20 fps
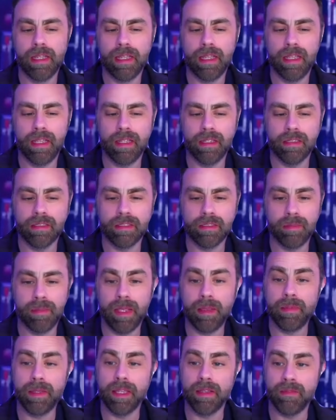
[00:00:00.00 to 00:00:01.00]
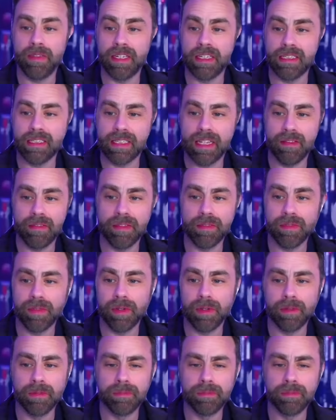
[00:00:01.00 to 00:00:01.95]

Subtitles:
is maybe Avenged Sevenfold,